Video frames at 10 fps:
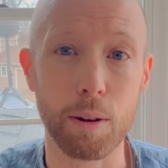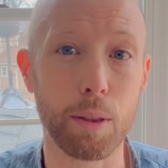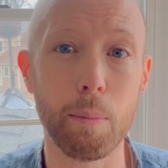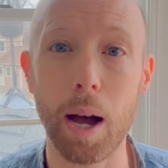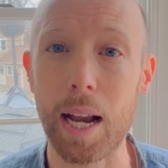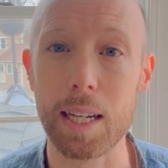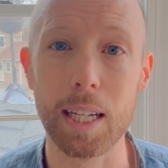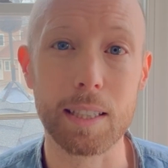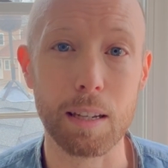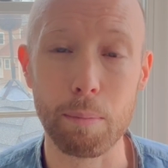The mind
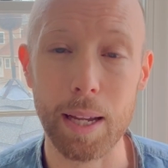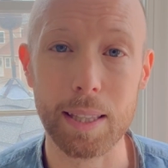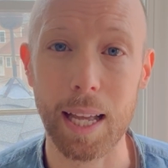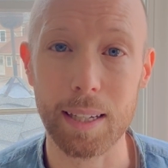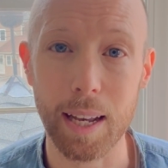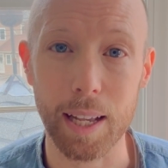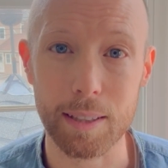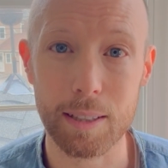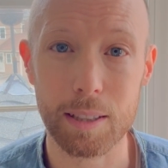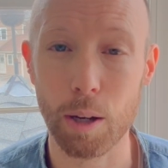needs to make that nest,